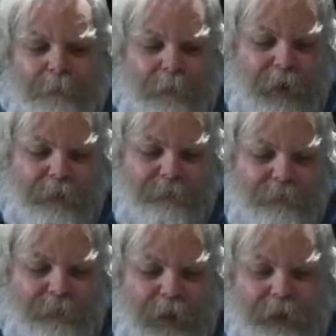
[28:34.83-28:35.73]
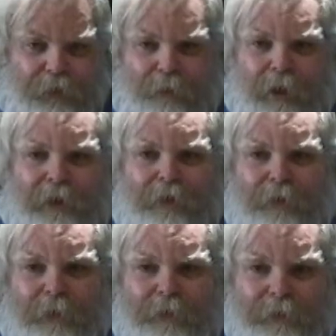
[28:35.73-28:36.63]
But I do what I
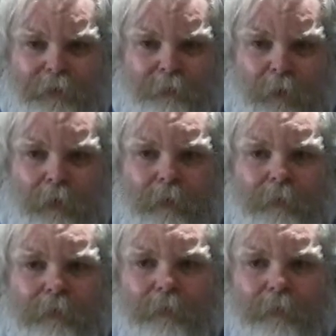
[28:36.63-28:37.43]
do because it's moral.